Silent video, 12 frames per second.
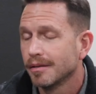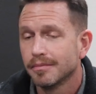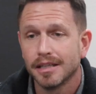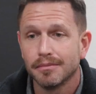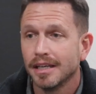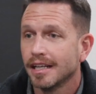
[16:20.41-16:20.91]
I'm
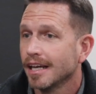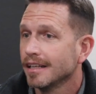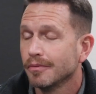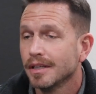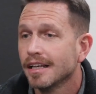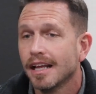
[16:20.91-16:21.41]
like, man,
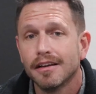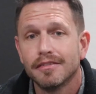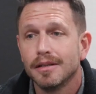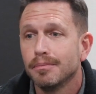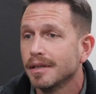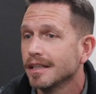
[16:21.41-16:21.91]
we didn't have
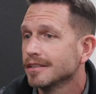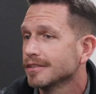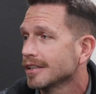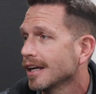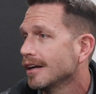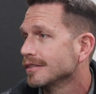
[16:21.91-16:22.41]
any pigs or
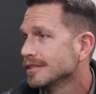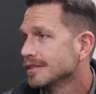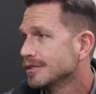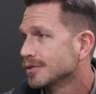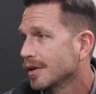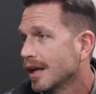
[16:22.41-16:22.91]
cows in
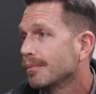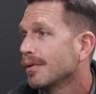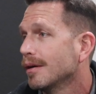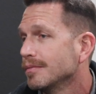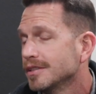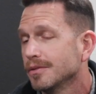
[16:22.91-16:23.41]
Detroit, I
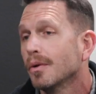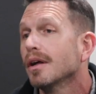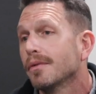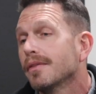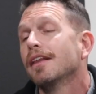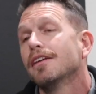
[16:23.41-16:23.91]
promise you.
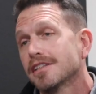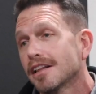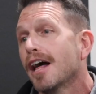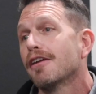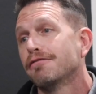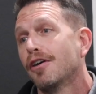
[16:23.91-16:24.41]
Well, there's a
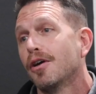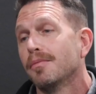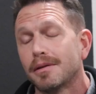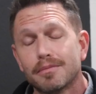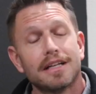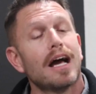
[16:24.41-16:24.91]
lot of
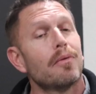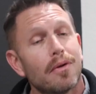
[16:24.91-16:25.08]
farming, but not